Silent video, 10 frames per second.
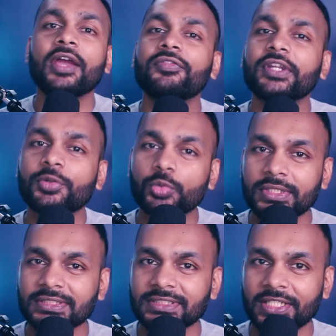If you do
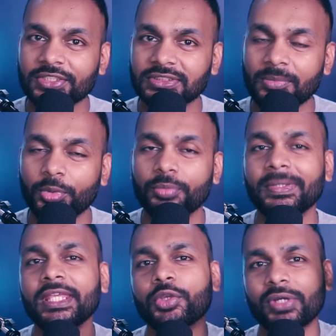decide to support
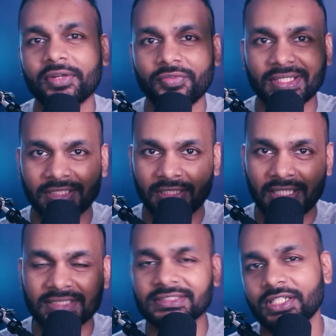me, you can find the
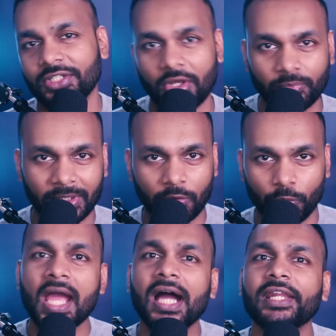links down
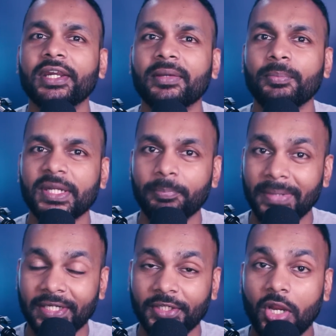below. I recommend
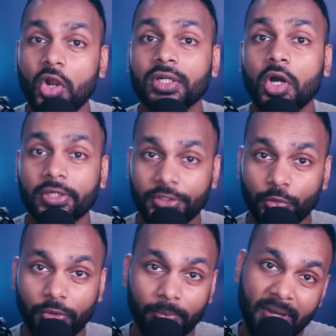Patreon or
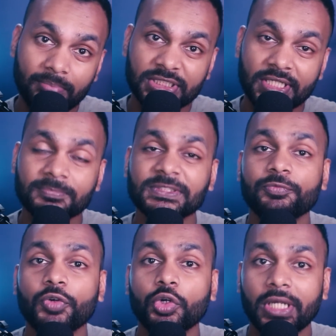YouTube memberships
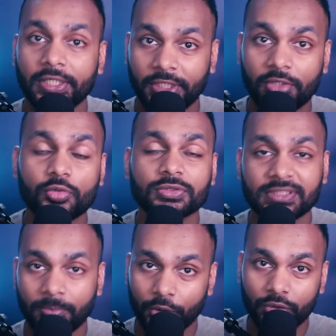for continued
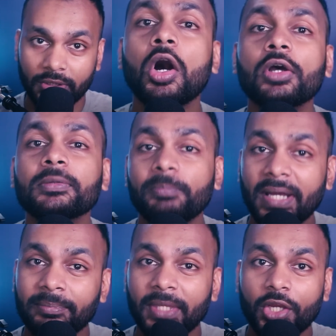support, or
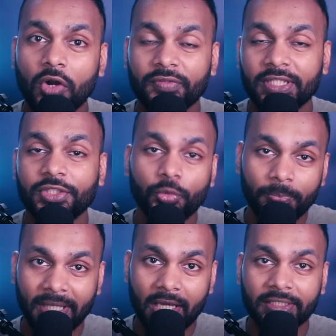buy me coffee,
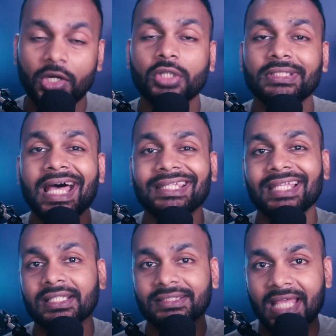UPI or
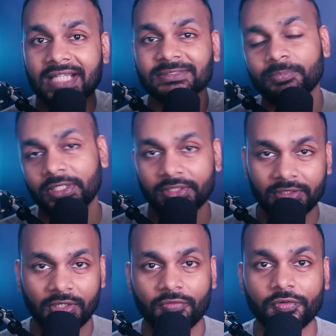that thanks
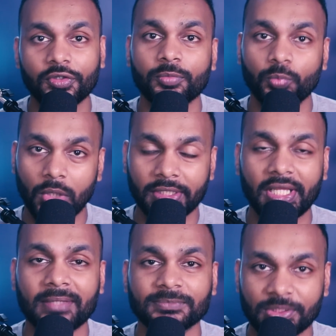button for
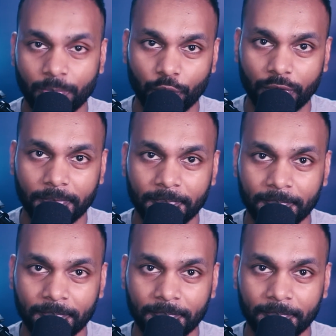one-time support.